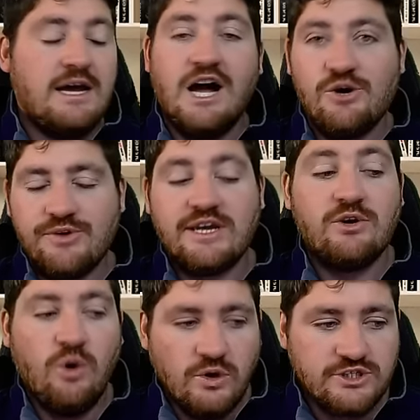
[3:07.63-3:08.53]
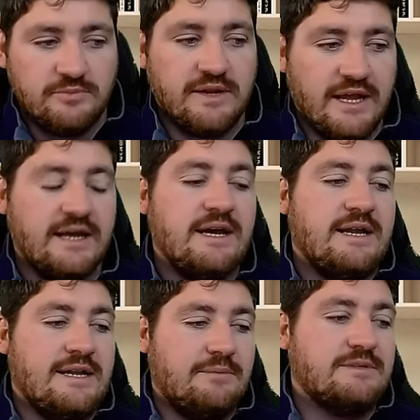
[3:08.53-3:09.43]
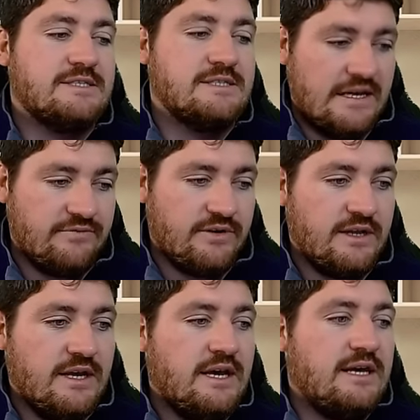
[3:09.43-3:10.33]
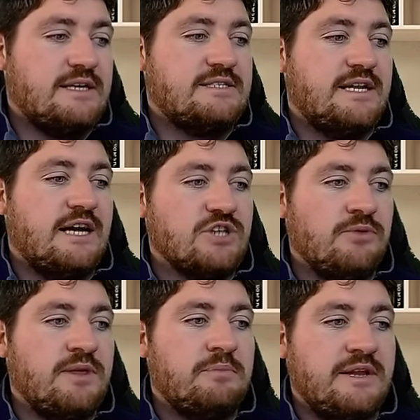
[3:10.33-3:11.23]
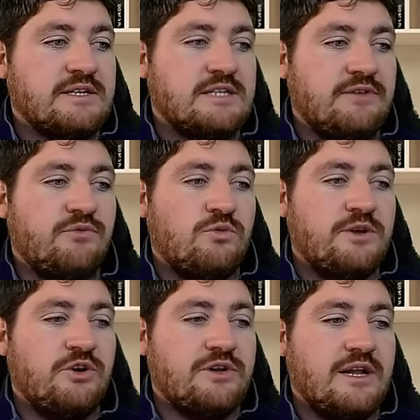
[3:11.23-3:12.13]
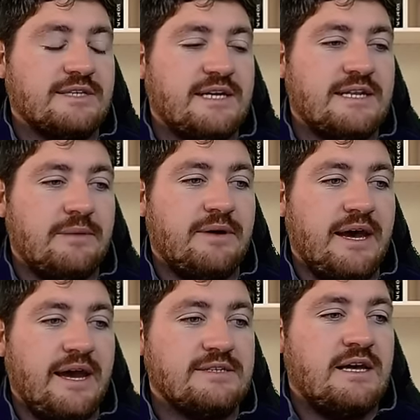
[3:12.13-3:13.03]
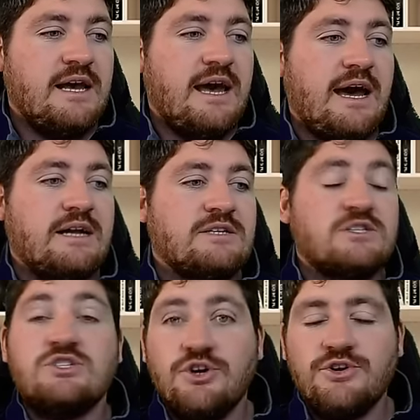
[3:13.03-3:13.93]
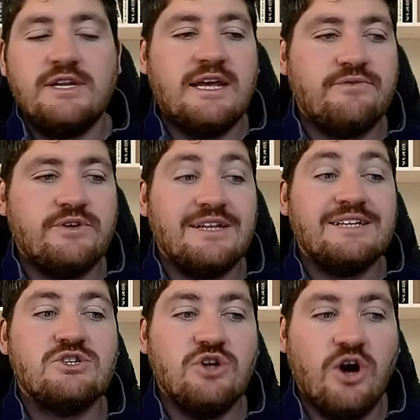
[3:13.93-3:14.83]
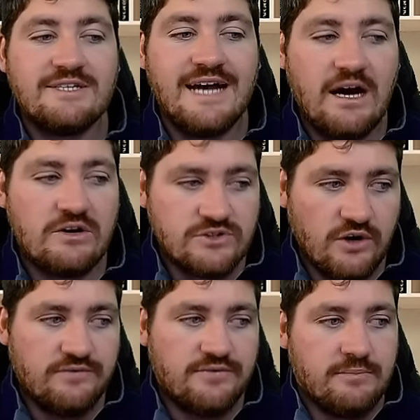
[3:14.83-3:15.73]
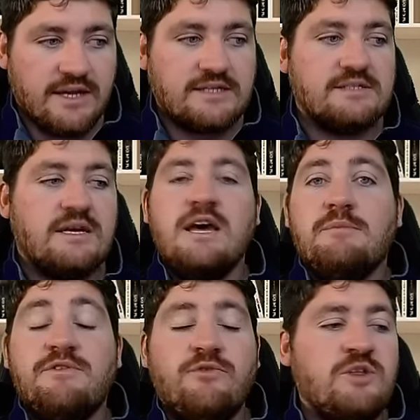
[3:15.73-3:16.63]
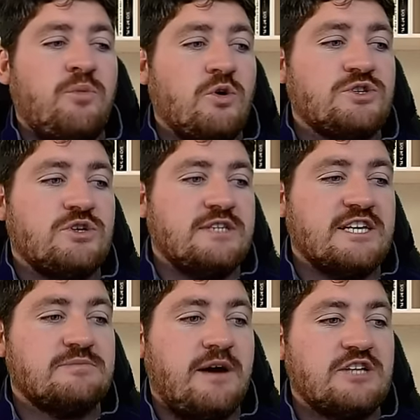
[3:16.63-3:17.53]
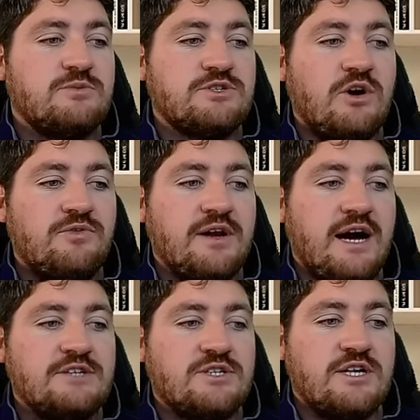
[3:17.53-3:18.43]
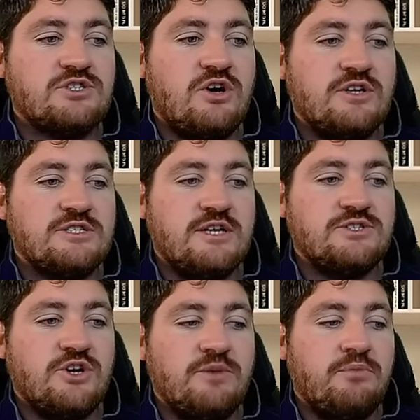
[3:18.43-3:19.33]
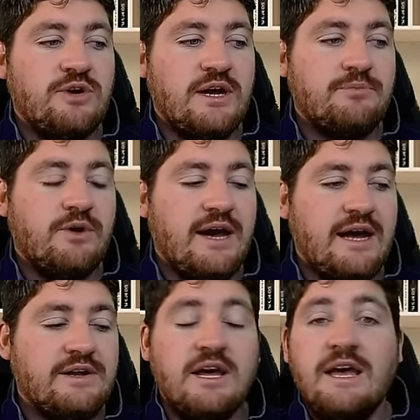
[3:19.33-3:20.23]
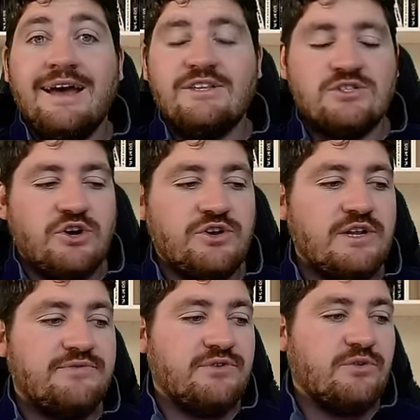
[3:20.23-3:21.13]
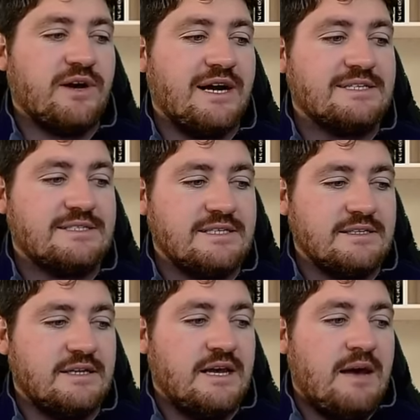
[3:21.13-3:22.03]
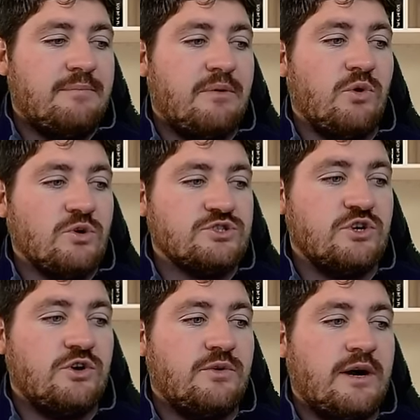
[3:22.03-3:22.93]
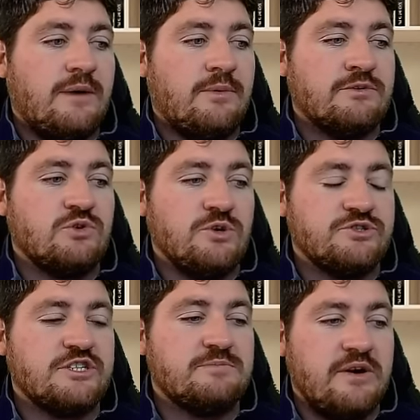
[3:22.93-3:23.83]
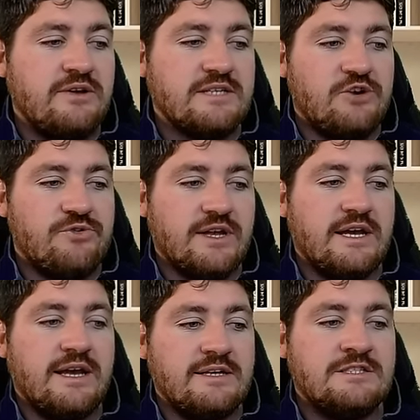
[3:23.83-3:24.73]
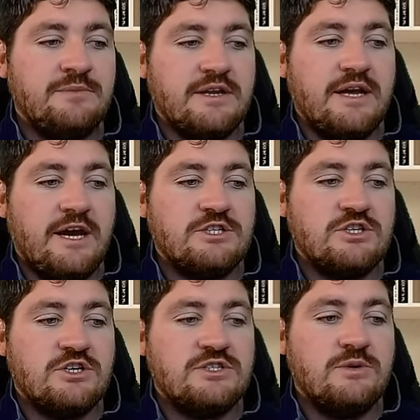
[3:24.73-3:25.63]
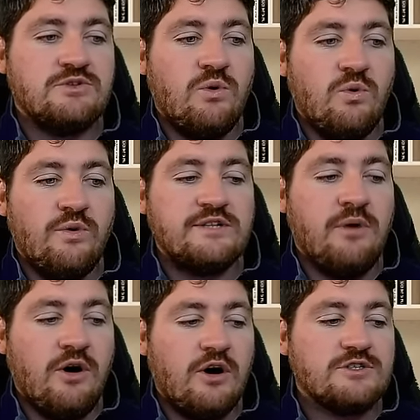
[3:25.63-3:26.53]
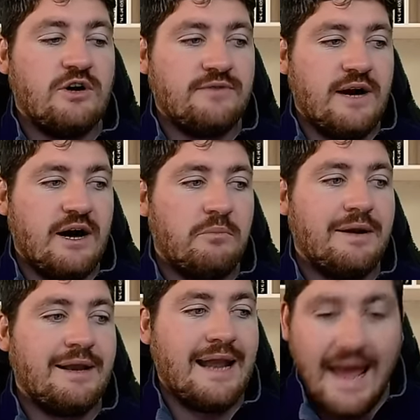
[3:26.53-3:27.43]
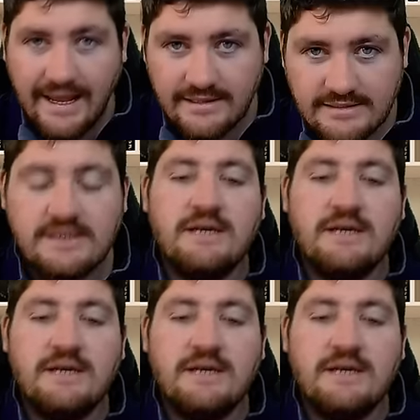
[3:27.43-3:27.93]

Elrich can also play number seven. He said, I don't think Pieter-Steph will be utilized at number eight, and uh, certainly Everett is not out of the mix. Before the Portugal test match, we told the guys, get a chance here to go and put up your hand and certainly, if you guys did. But we also, I mean, it was also experienced Elrich against the Big Nation because he was always part of our plans.